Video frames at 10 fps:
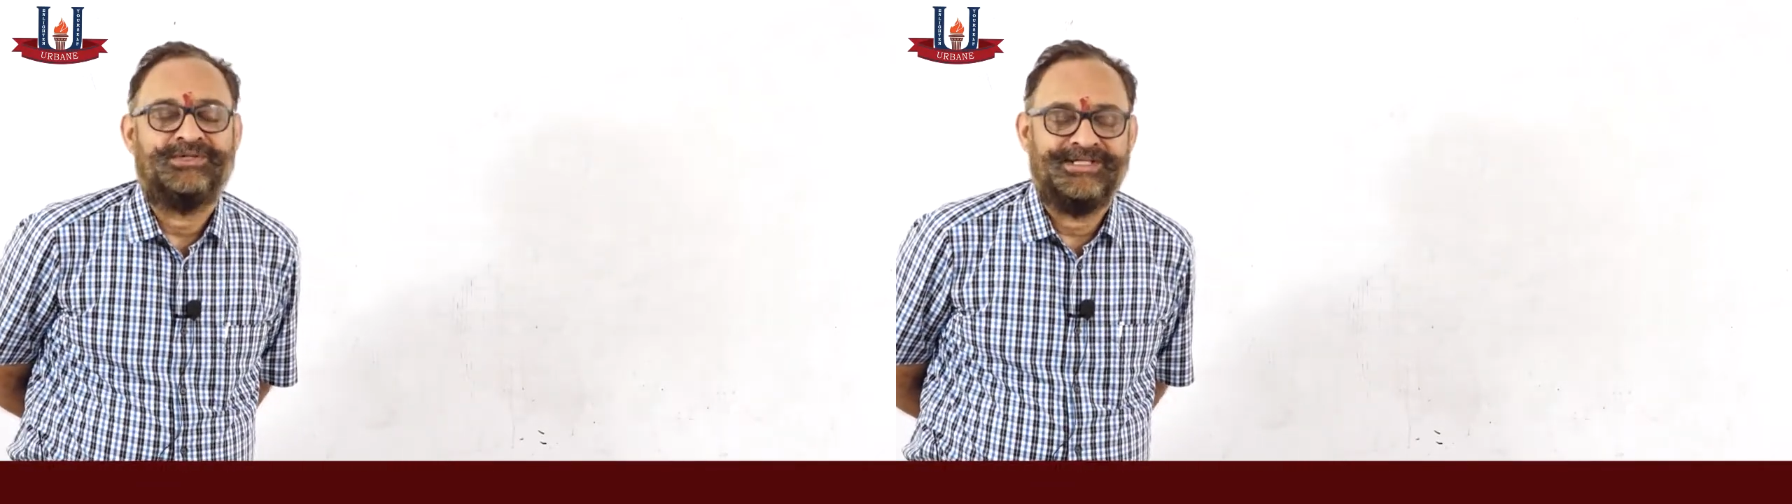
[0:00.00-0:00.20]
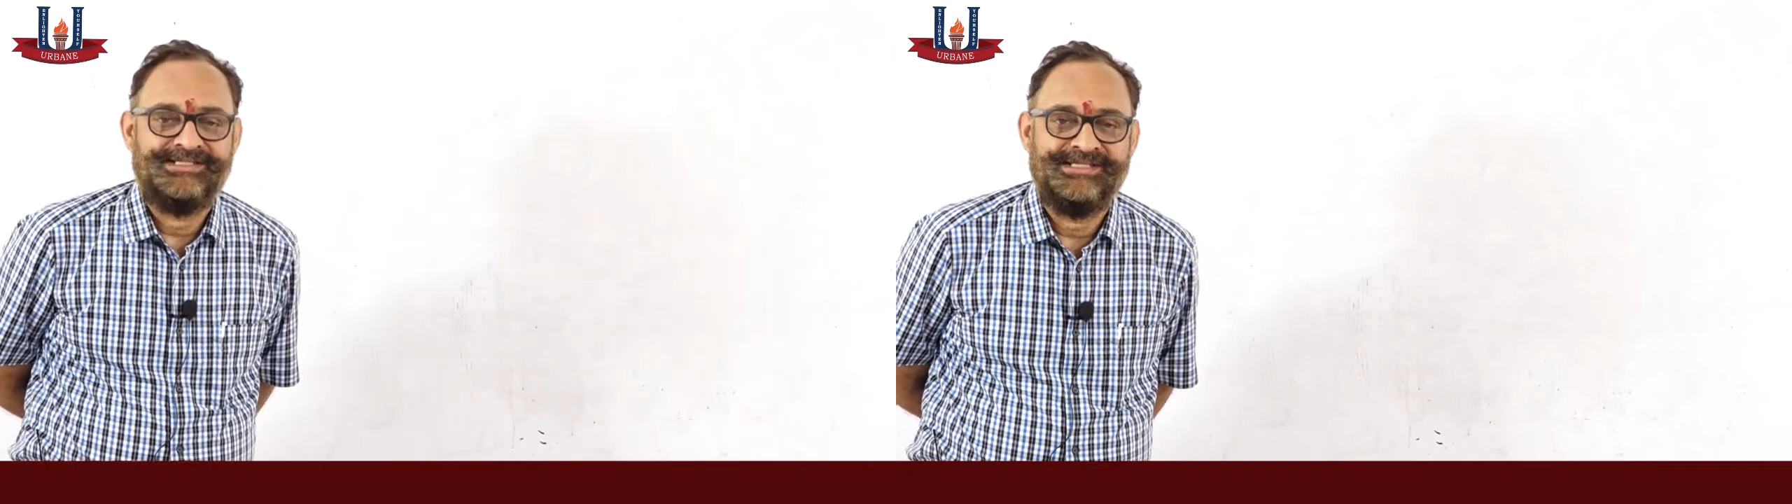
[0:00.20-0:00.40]

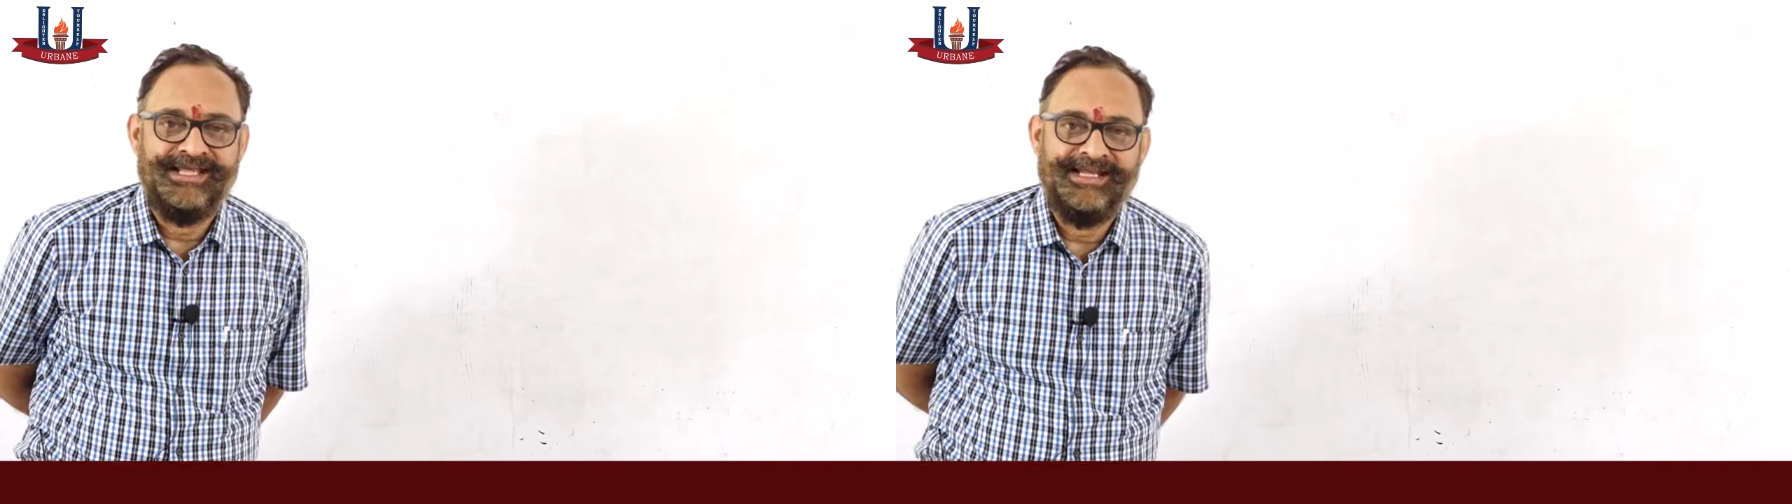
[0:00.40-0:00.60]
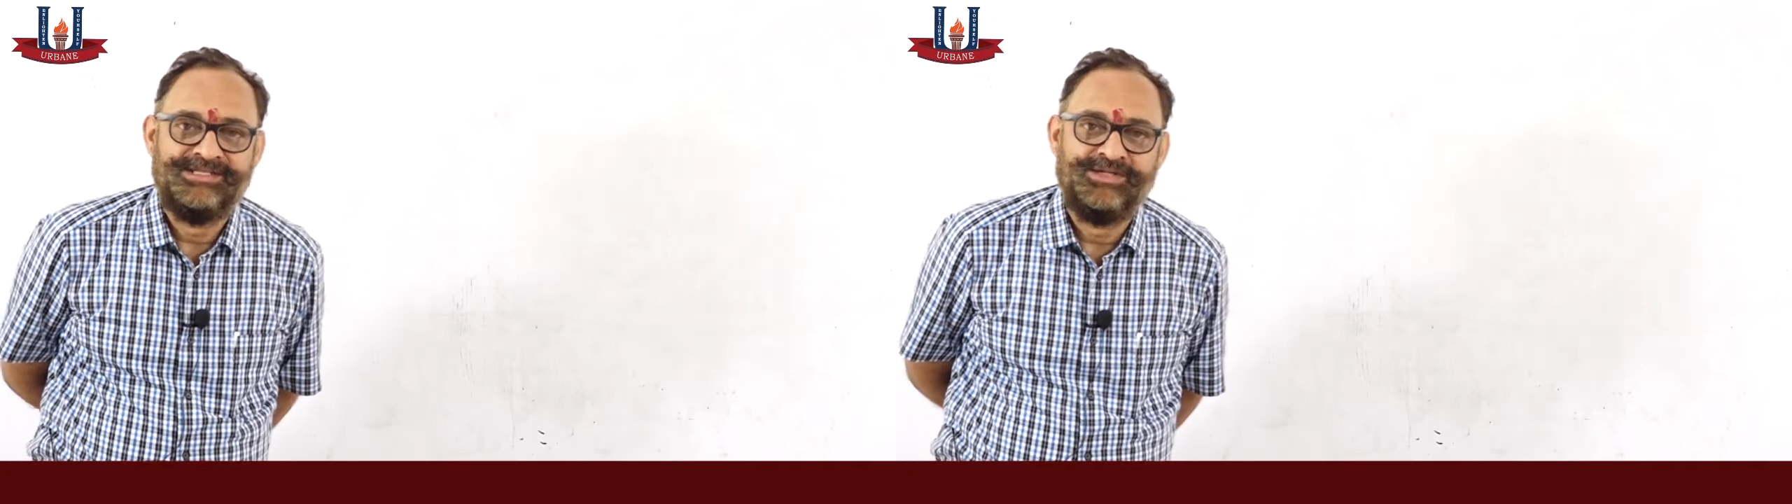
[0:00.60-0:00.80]
this
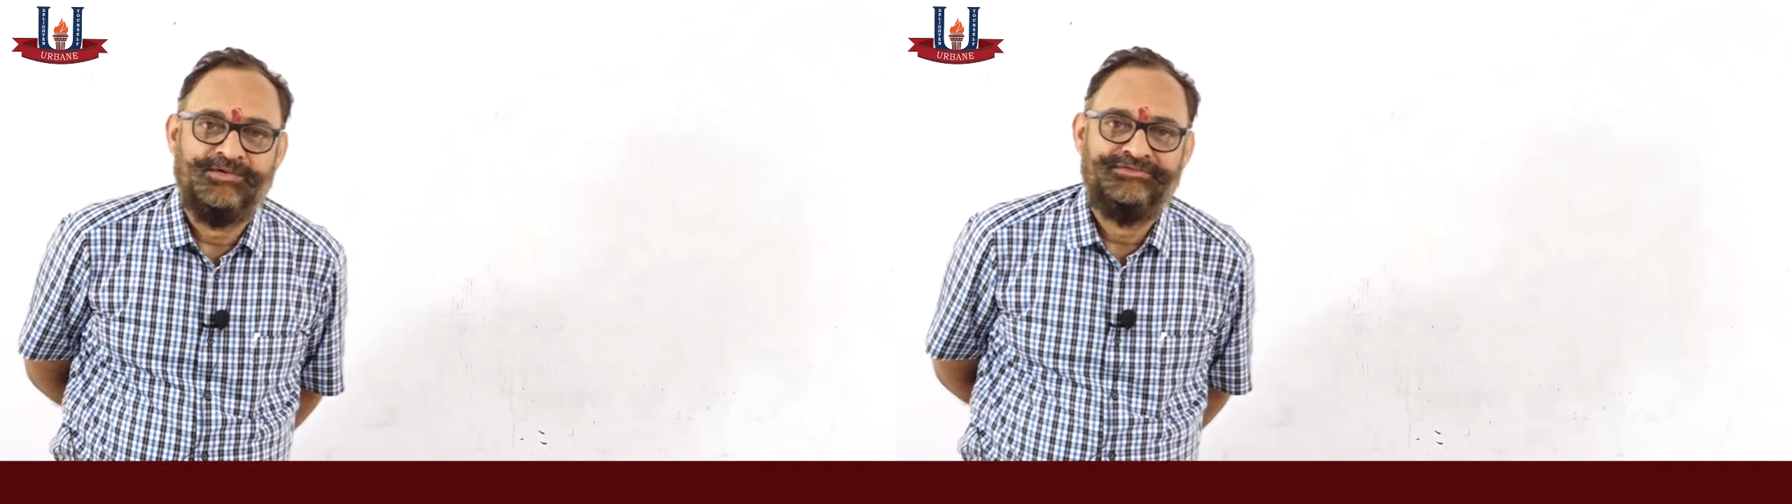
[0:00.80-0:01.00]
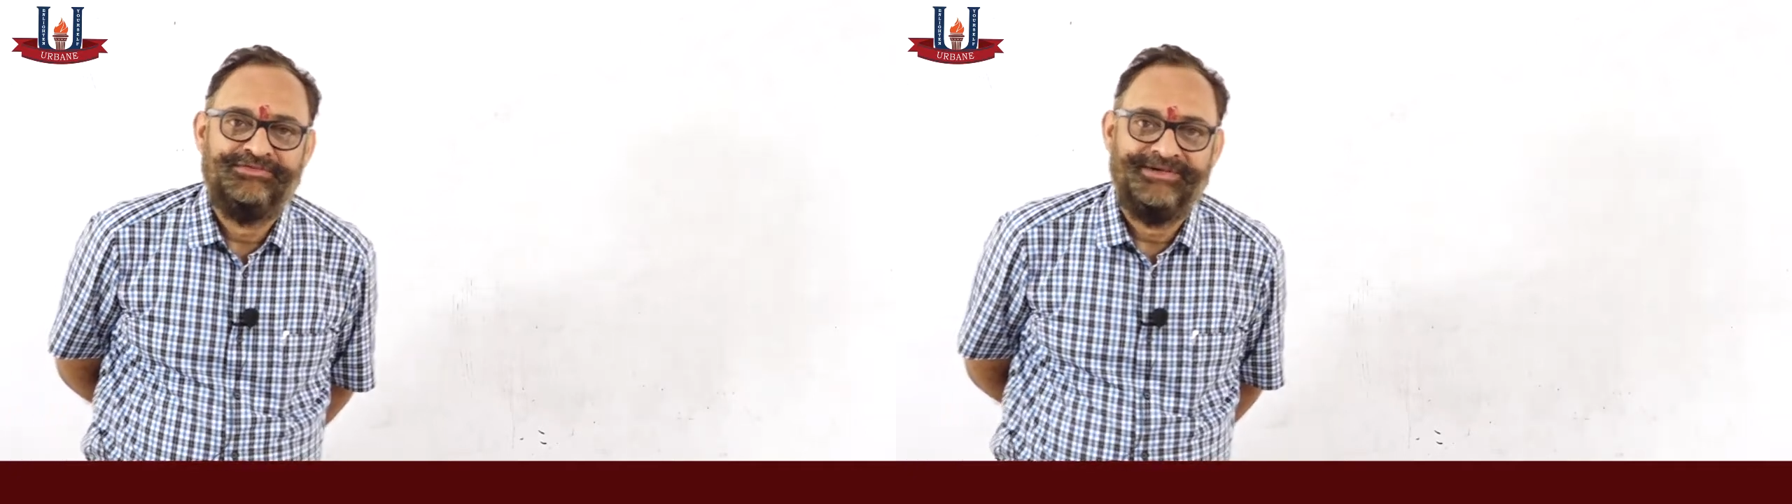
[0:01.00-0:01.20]
series of